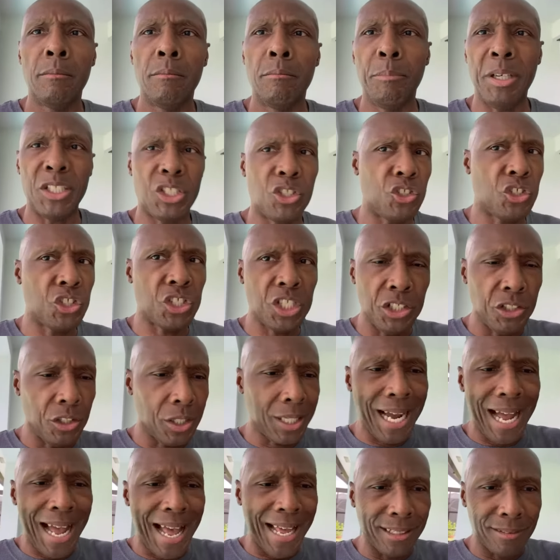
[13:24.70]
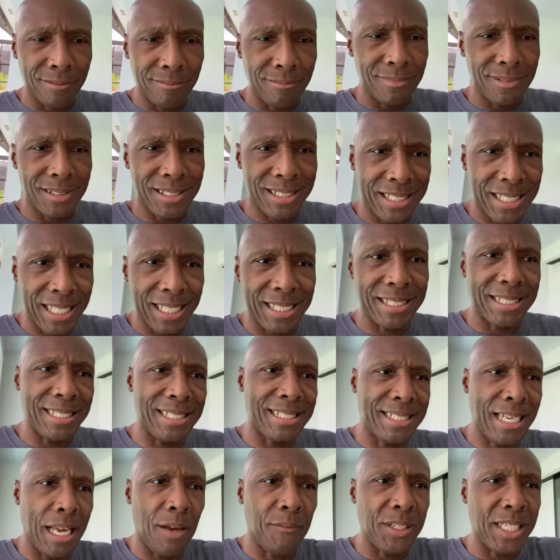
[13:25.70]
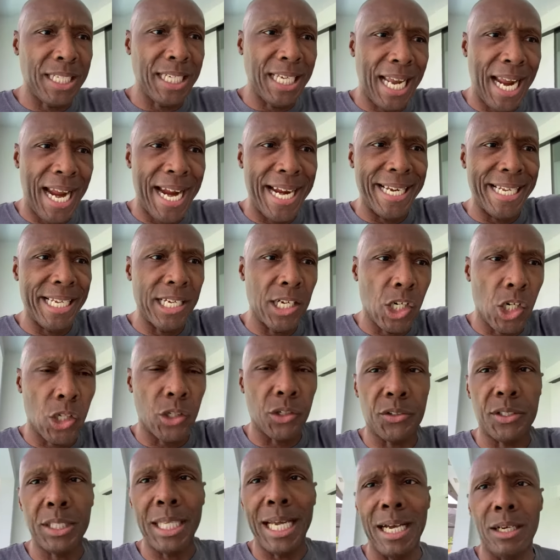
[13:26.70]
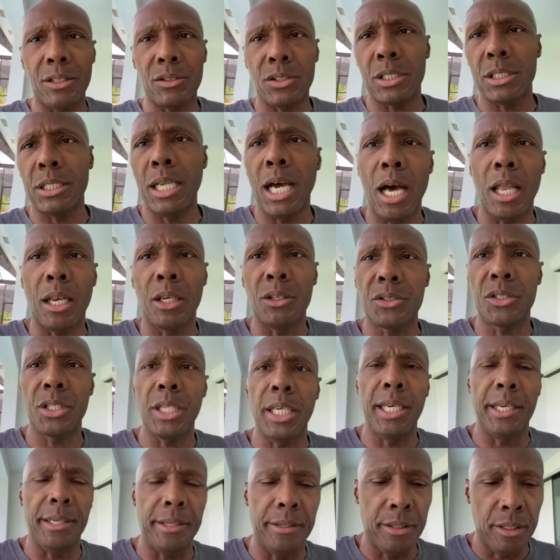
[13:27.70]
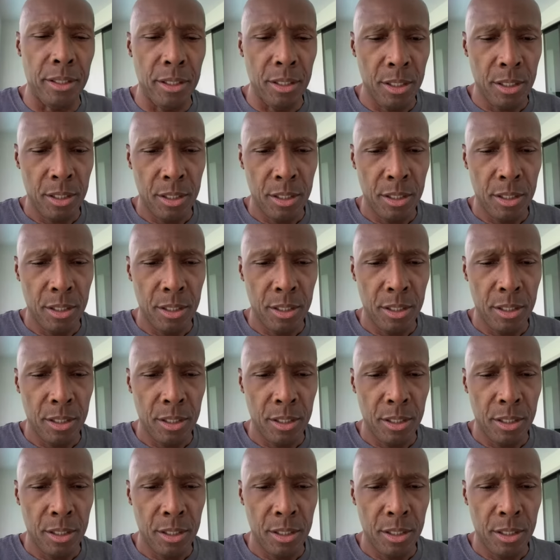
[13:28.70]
but you still got 60, 70, 80, $100,000 in